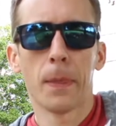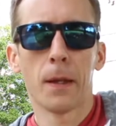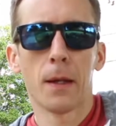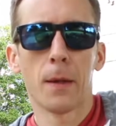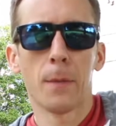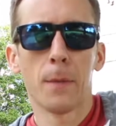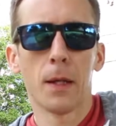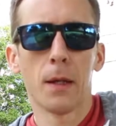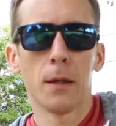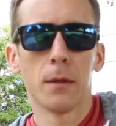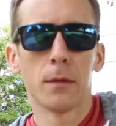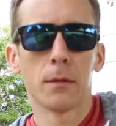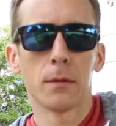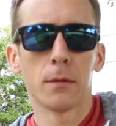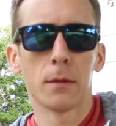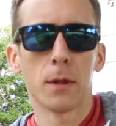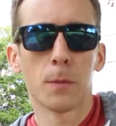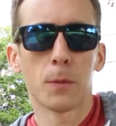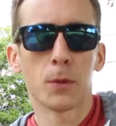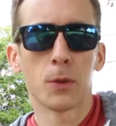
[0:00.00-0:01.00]
I mean,
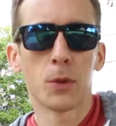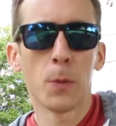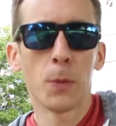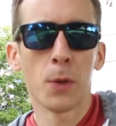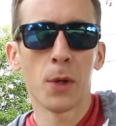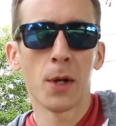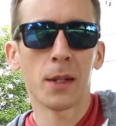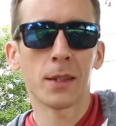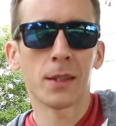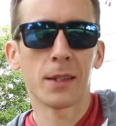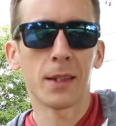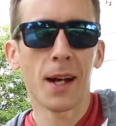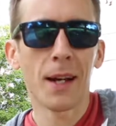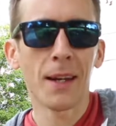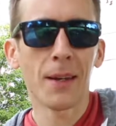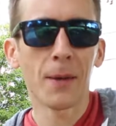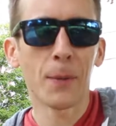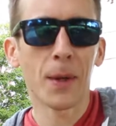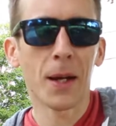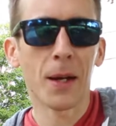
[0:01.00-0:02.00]
I'm super
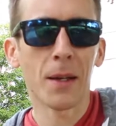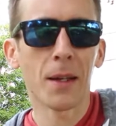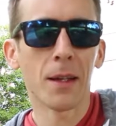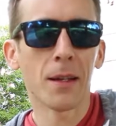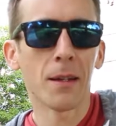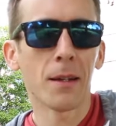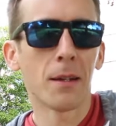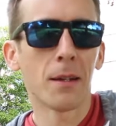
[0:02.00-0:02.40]
excited about it.